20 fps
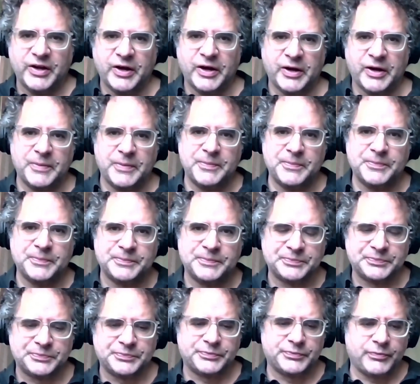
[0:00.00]

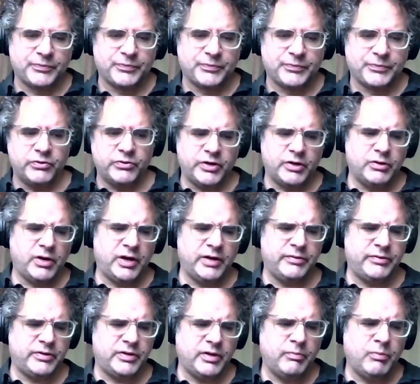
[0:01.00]
Um, so
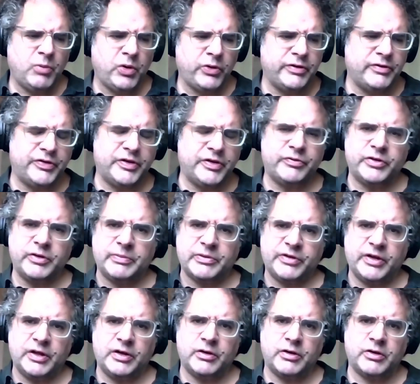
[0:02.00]
I, more than
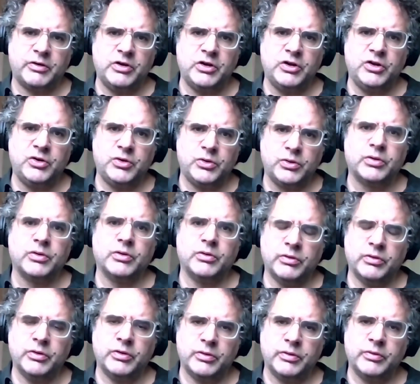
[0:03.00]
50% are new,
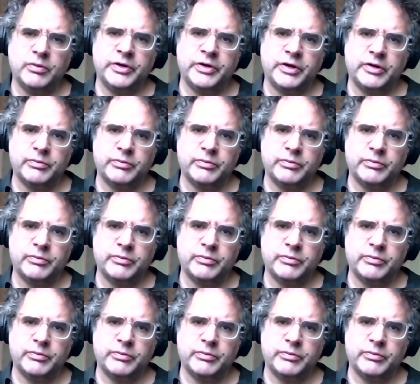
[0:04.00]
you